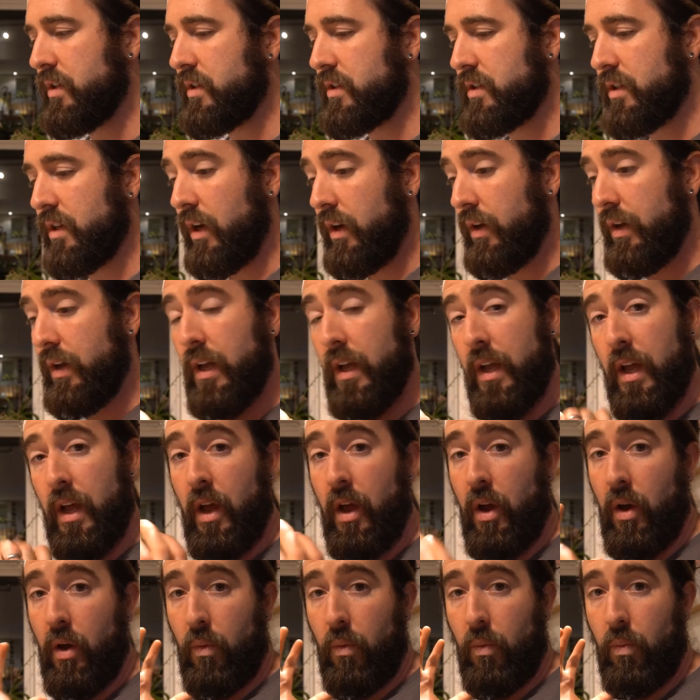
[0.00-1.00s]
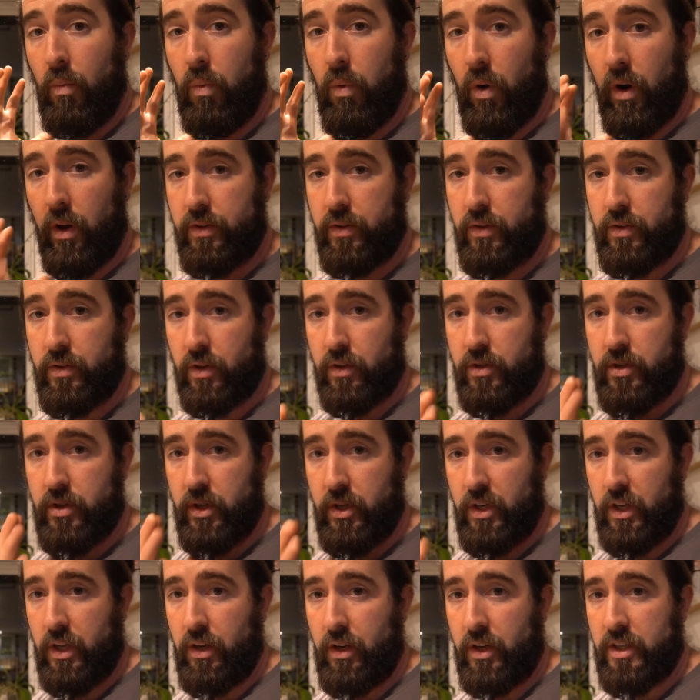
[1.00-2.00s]
So what I'll do is I'll
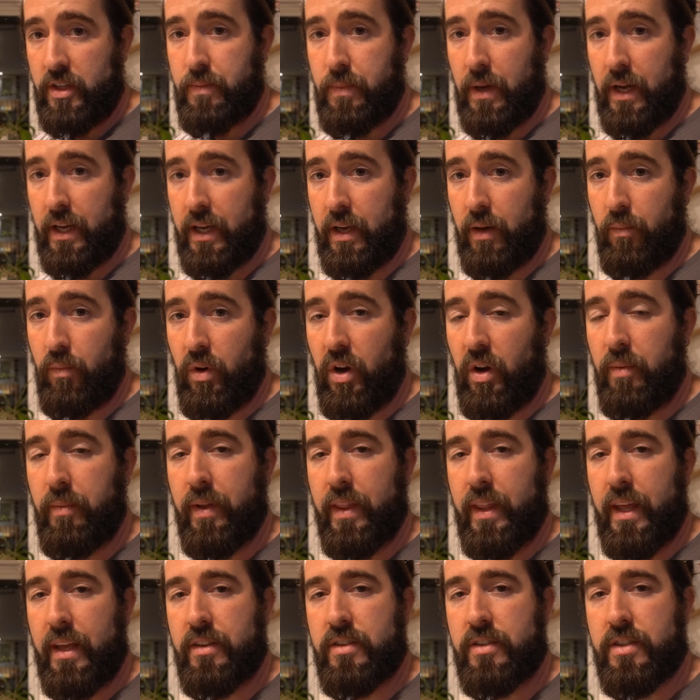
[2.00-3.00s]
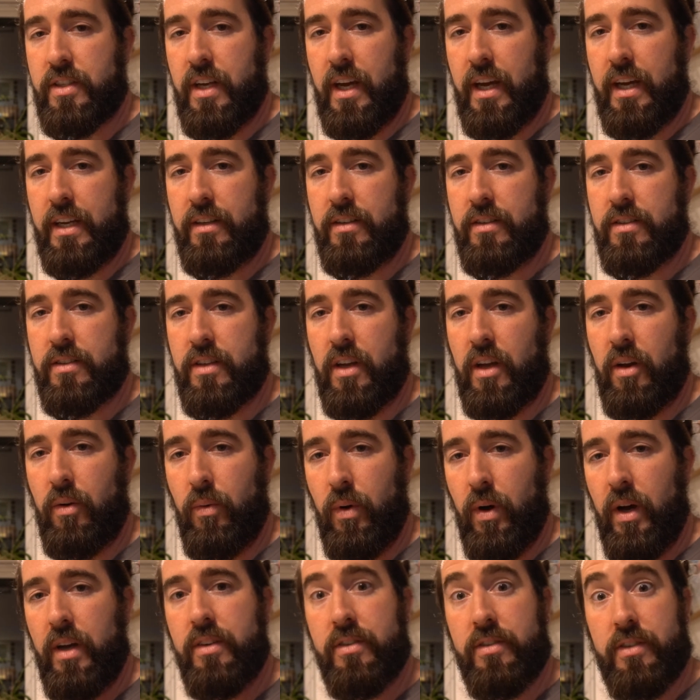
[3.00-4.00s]
tune you guys back in when I'm at that stage.
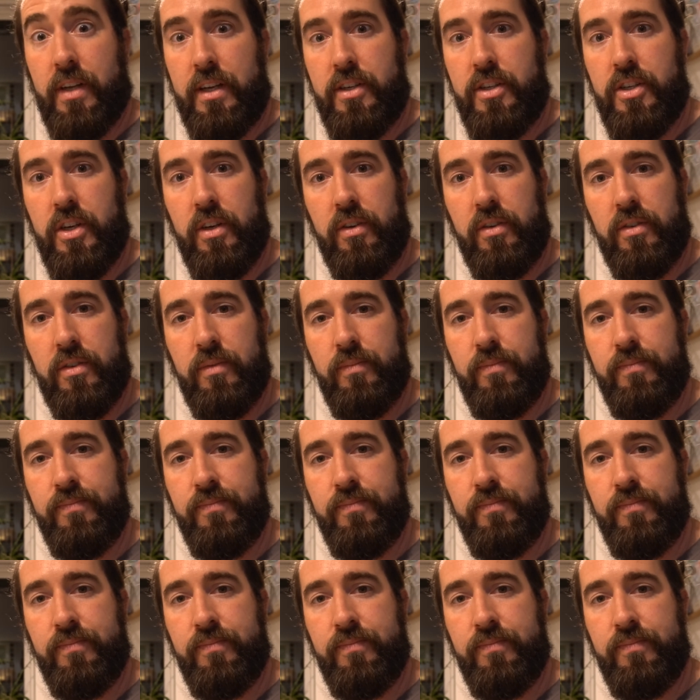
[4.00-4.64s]
So stay tuned.